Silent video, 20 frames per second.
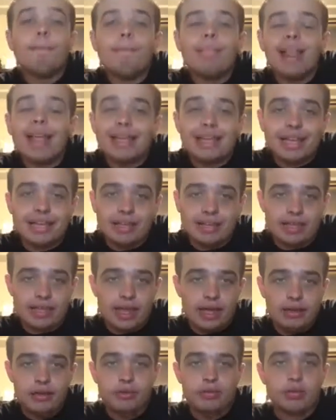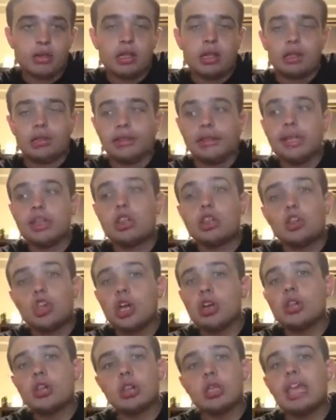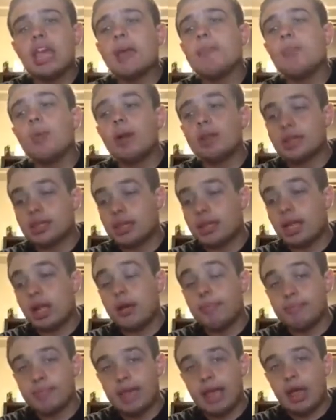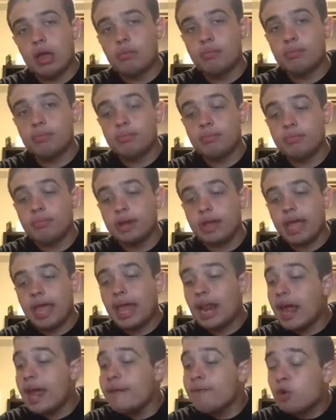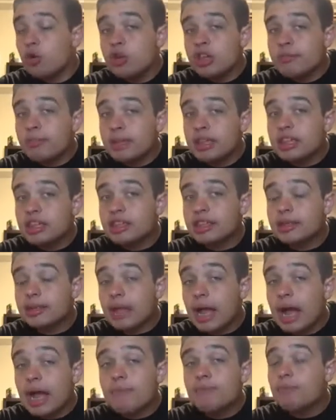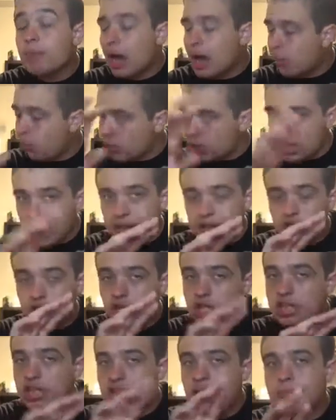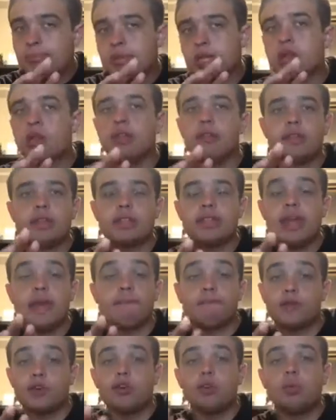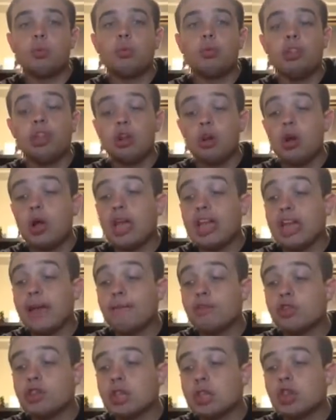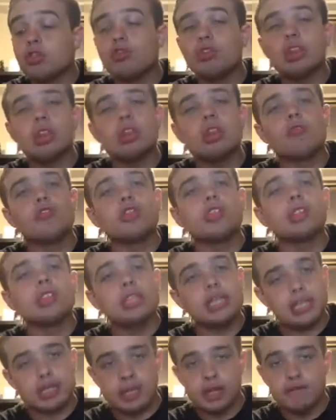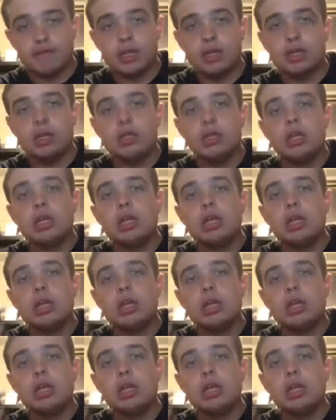Like I said, let's judge the game once it comes out. And I've always been... I was actually skeptical of this game for a little... ever since really the release of it.